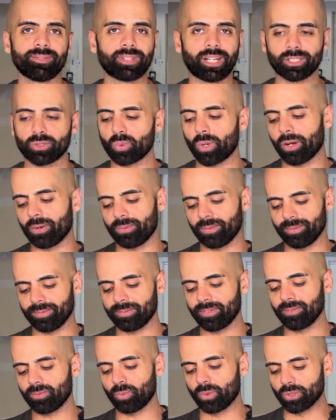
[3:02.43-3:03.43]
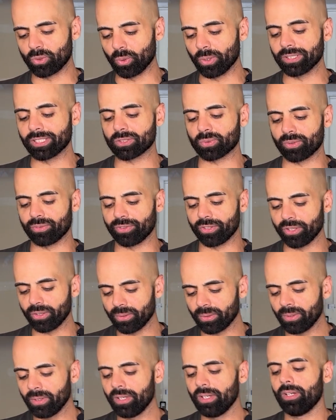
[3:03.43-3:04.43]
That's why we're doing this
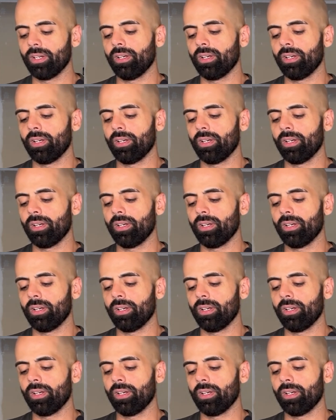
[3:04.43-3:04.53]
review.